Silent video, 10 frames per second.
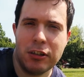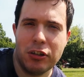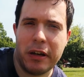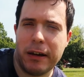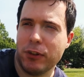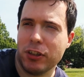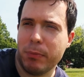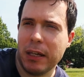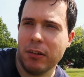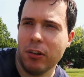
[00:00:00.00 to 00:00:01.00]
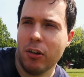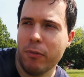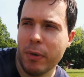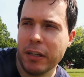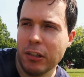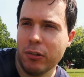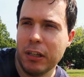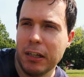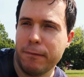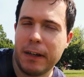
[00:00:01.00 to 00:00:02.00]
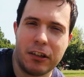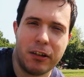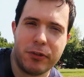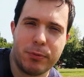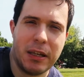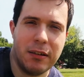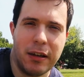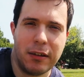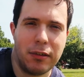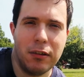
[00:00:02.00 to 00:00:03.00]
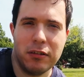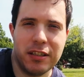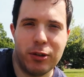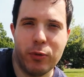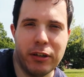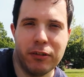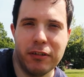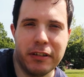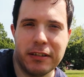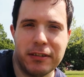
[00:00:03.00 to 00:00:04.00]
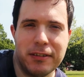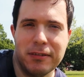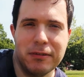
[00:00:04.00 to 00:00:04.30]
You don't have to spend a lot of money on it. In fact, I've spent like 30 quid on these,